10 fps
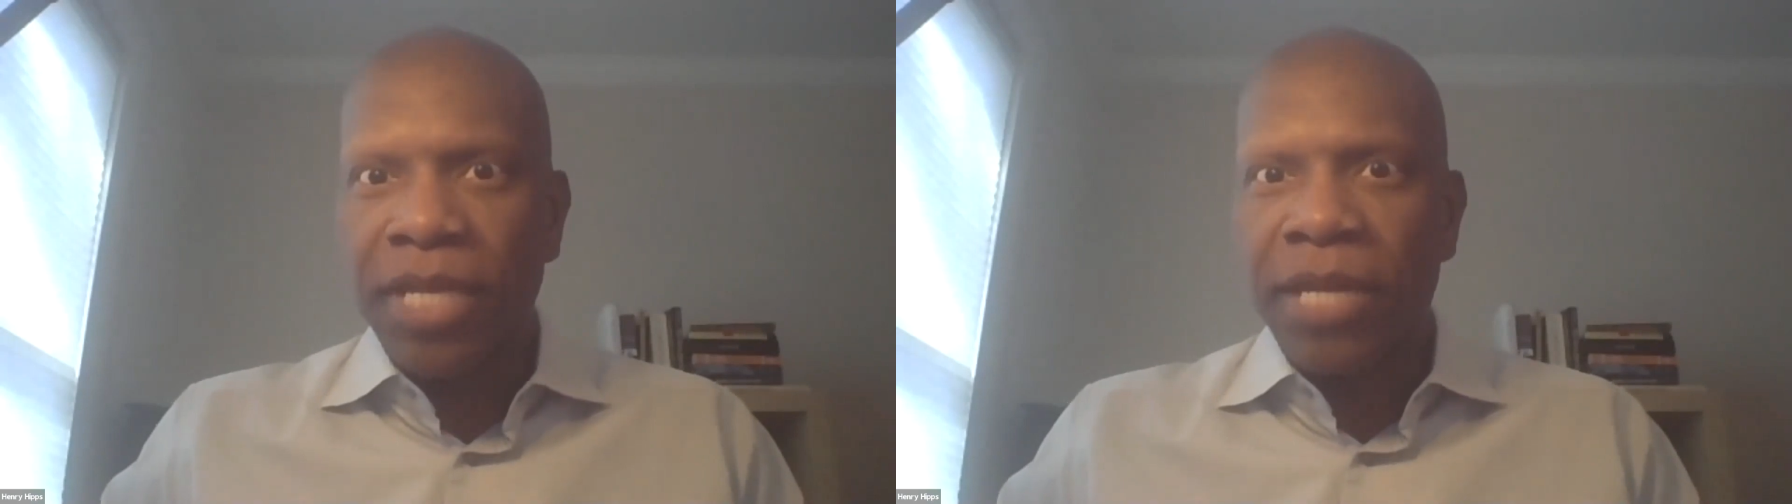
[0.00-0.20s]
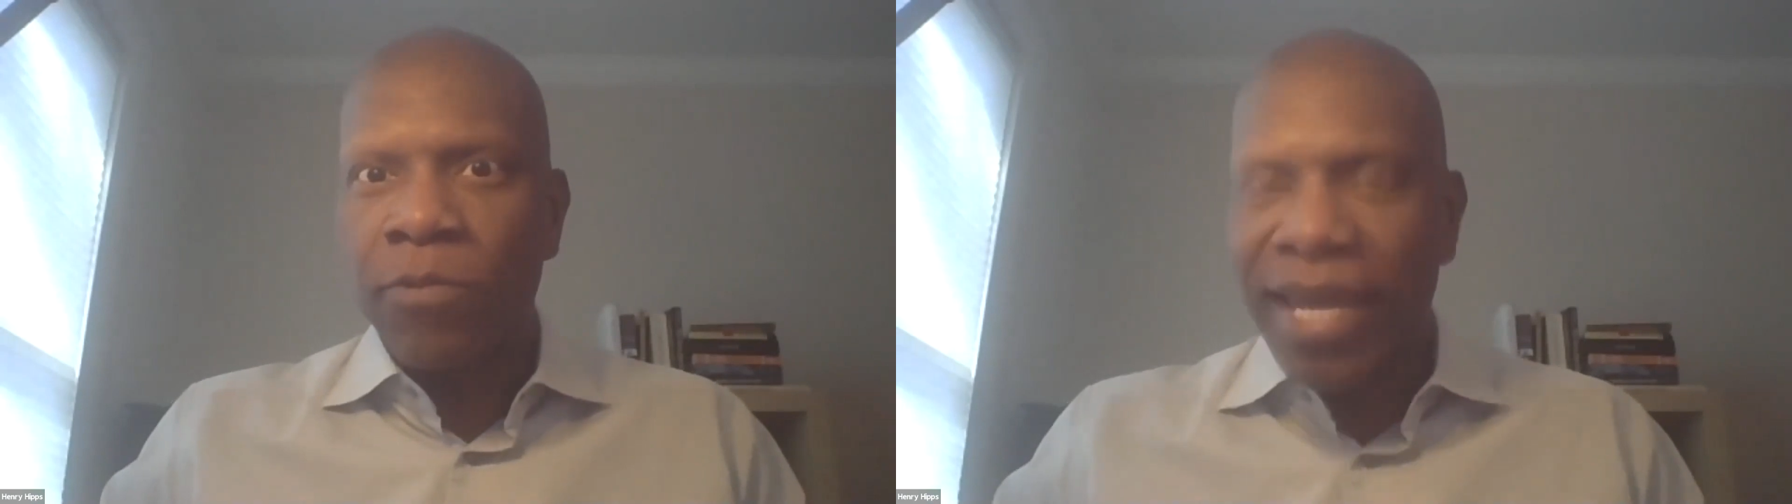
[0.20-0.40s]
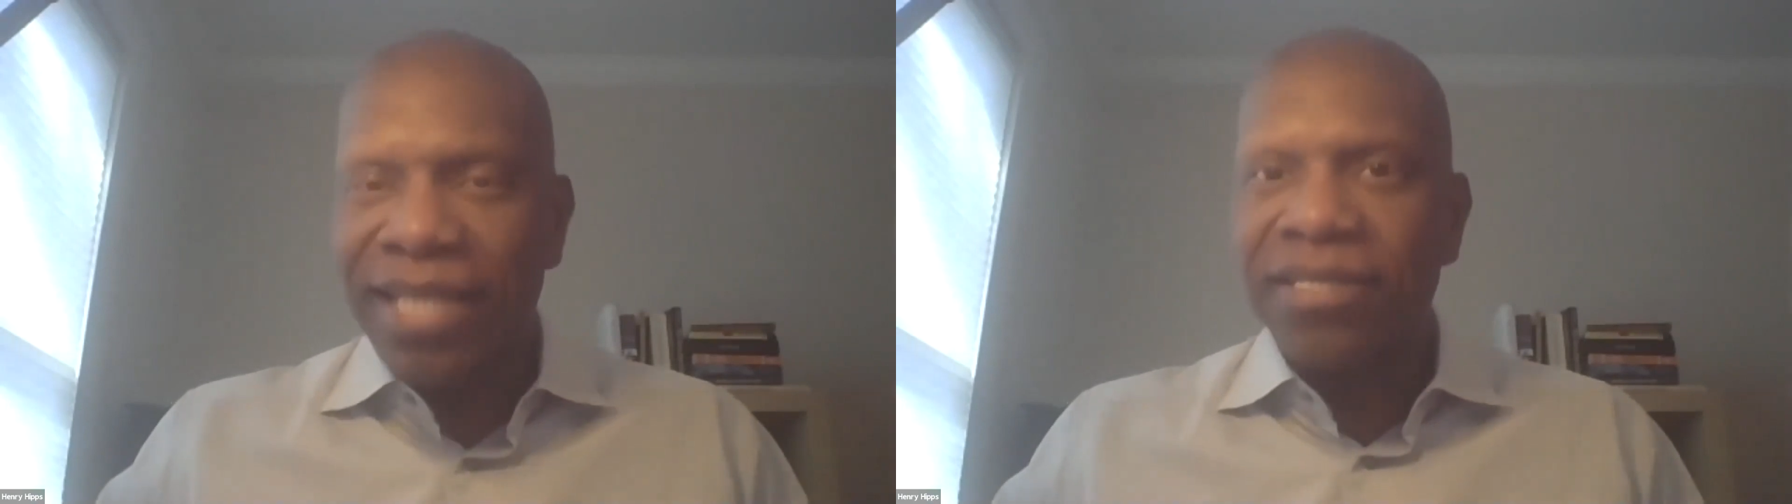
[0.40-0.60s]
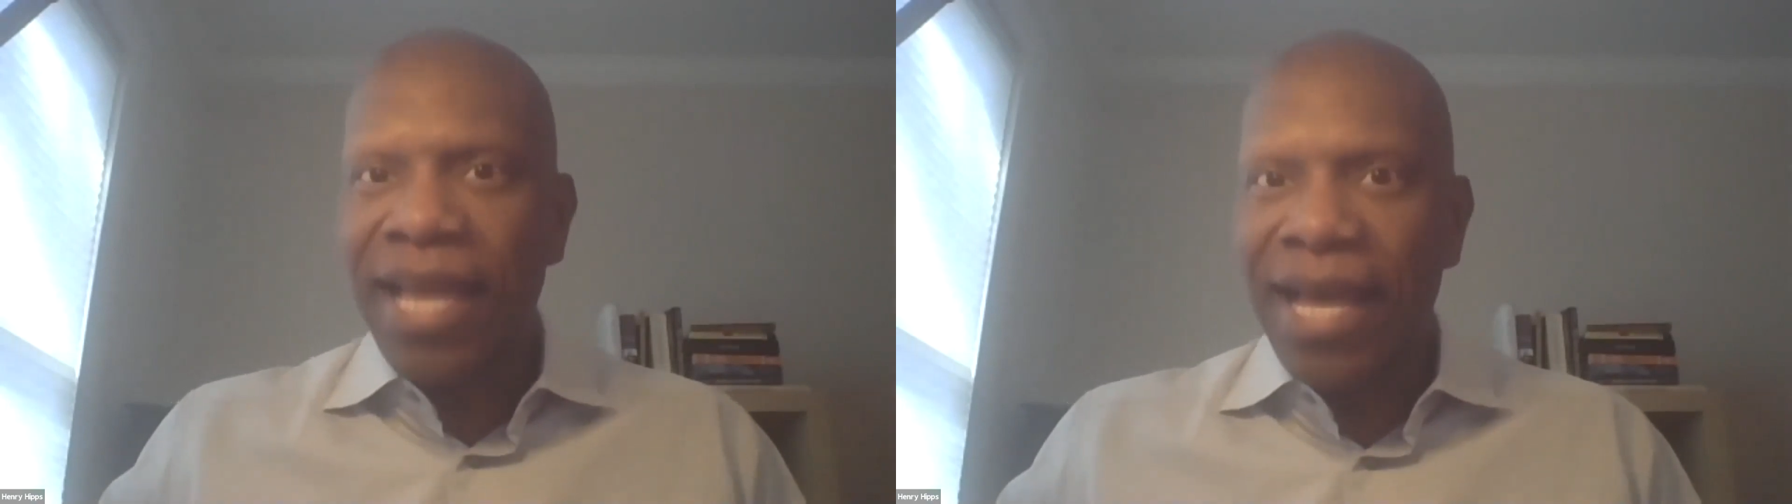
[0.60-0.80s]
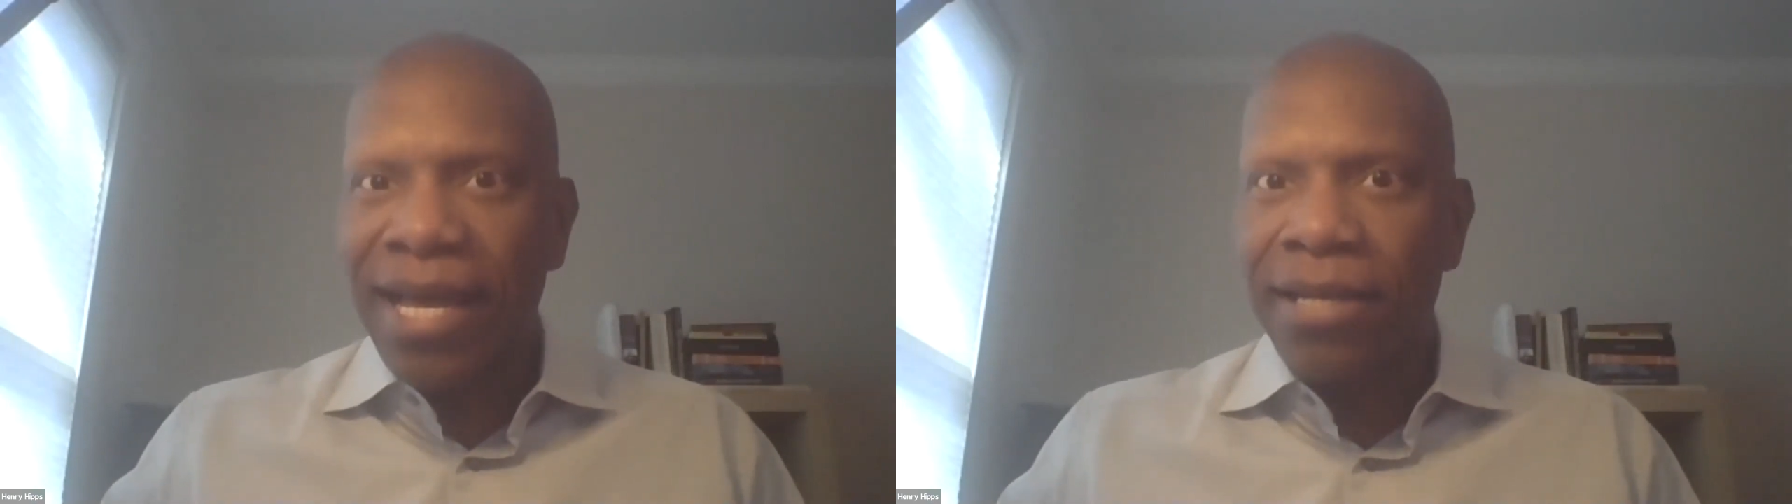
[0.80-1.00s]
in ways
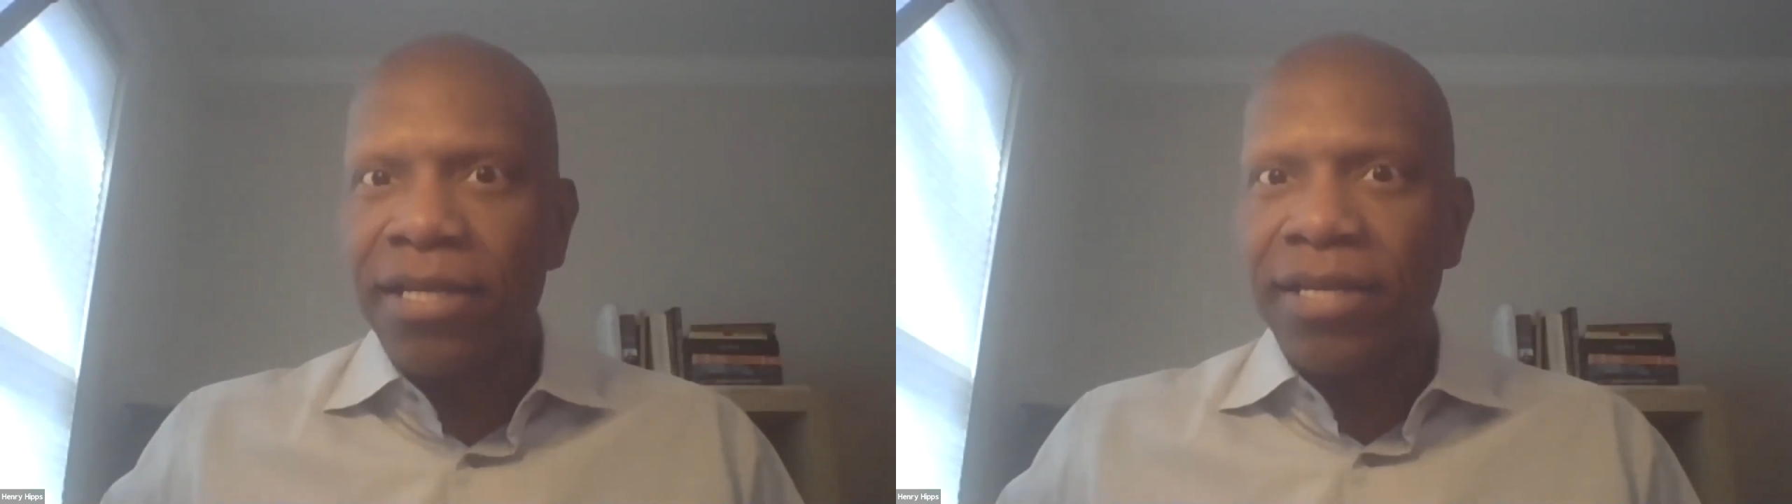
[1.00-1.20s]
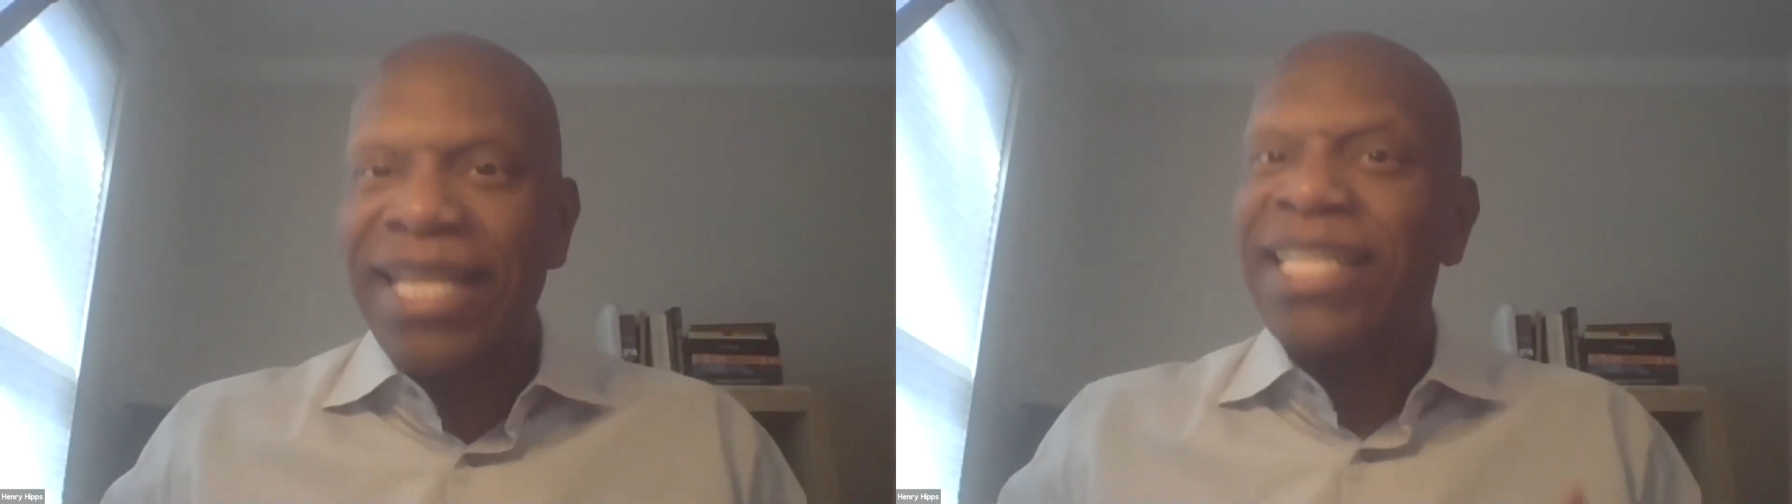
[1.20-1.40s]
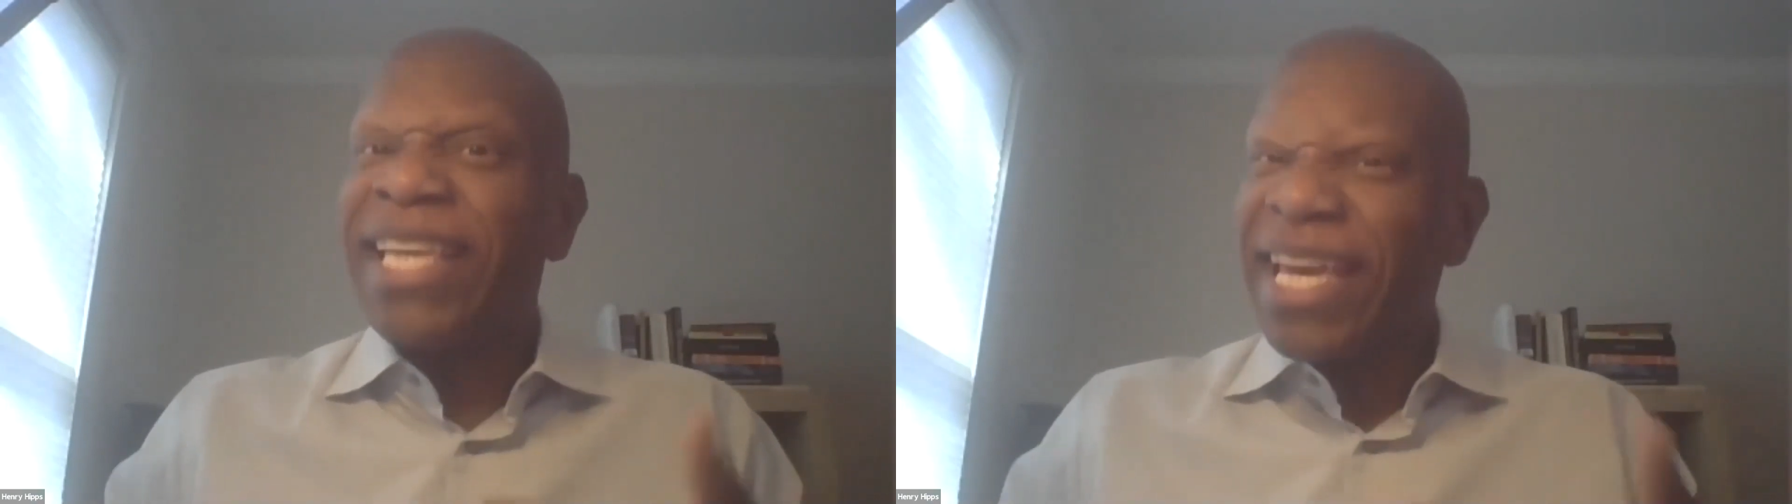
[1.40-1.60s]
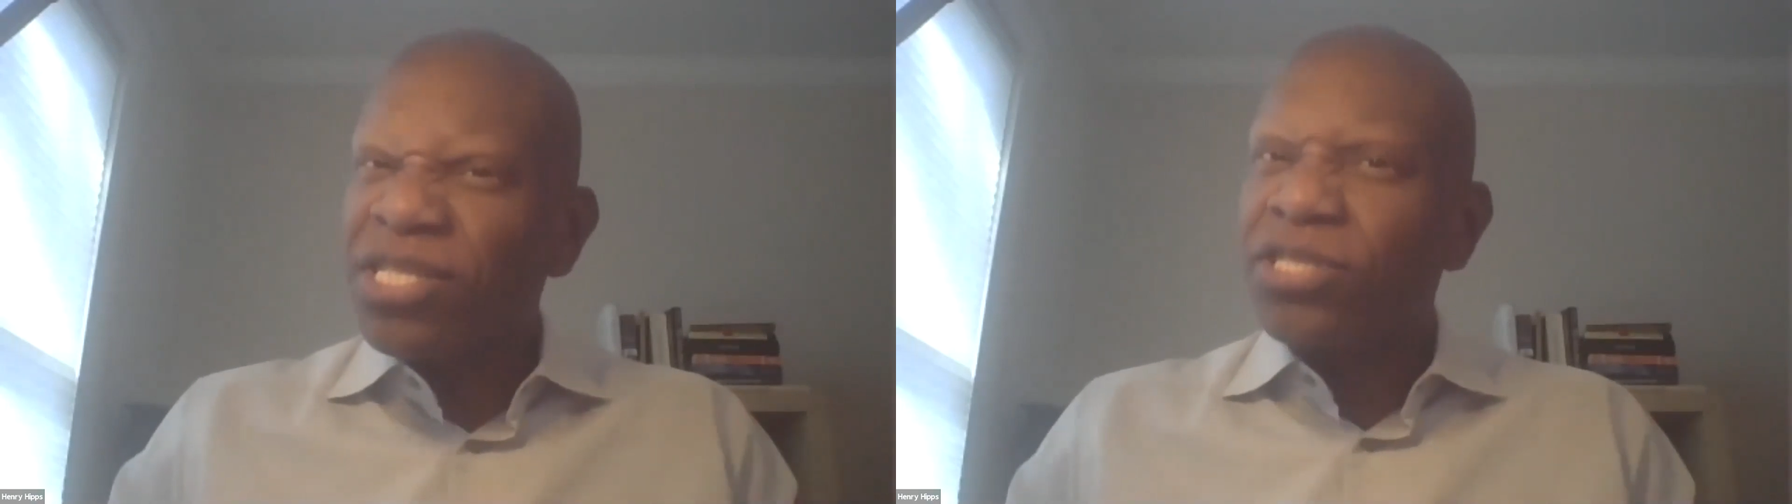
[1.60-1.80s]
that engage